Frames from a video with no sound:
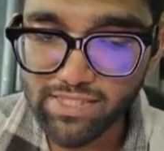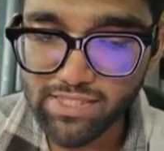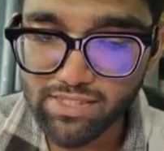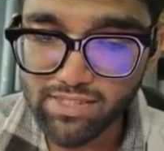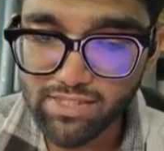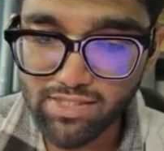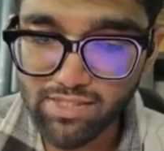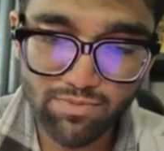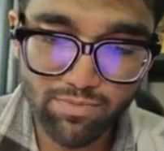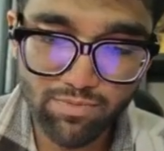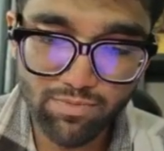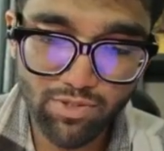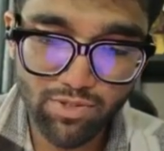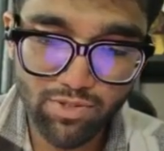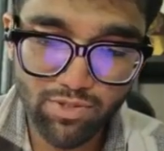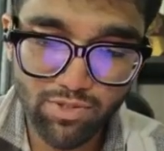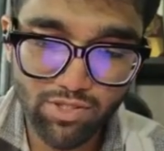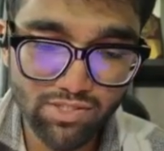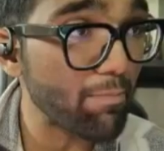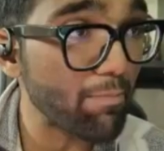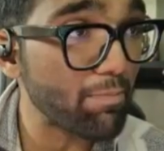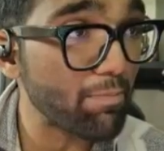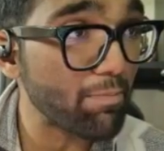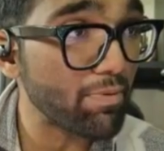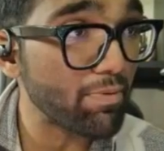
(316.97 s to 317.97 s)
That is because the
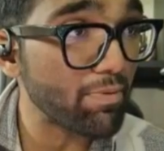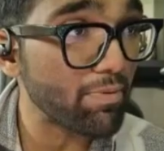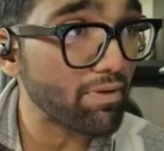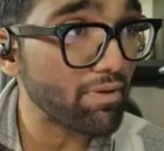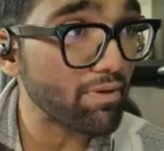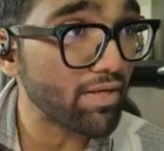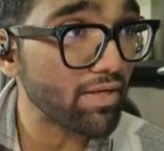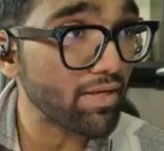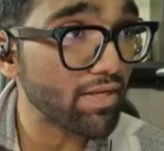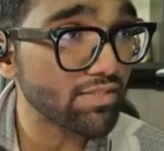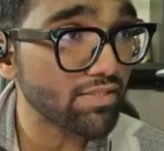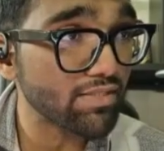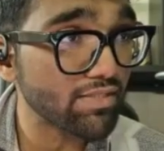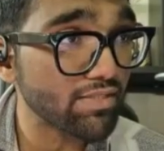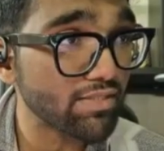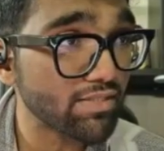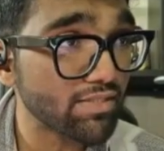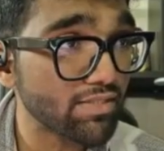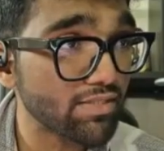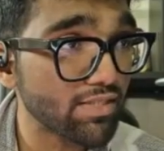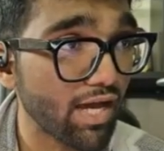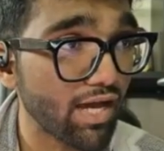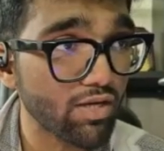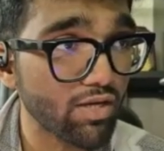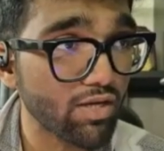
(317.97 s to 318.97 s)
capillaries are
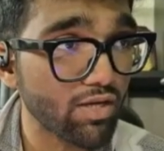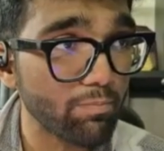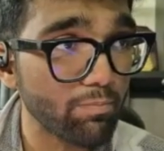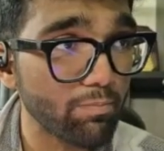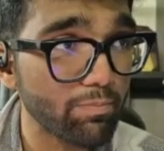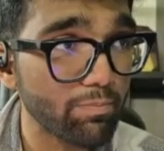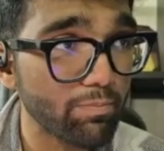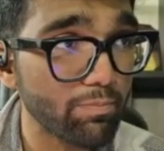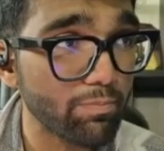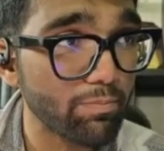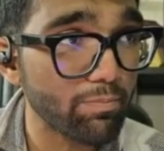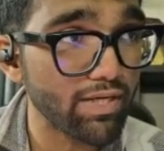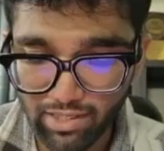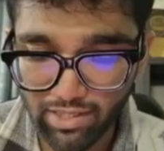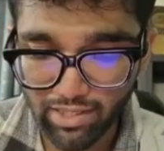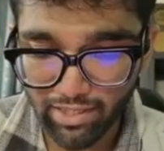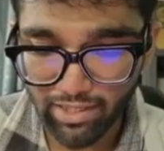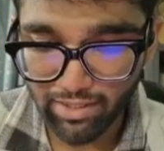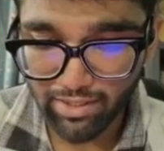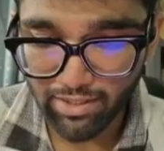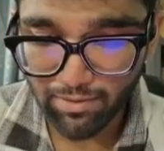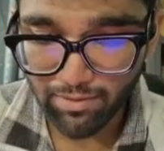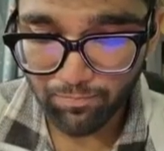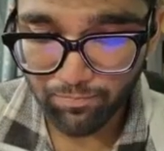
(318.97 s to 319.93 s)
completely obliterated.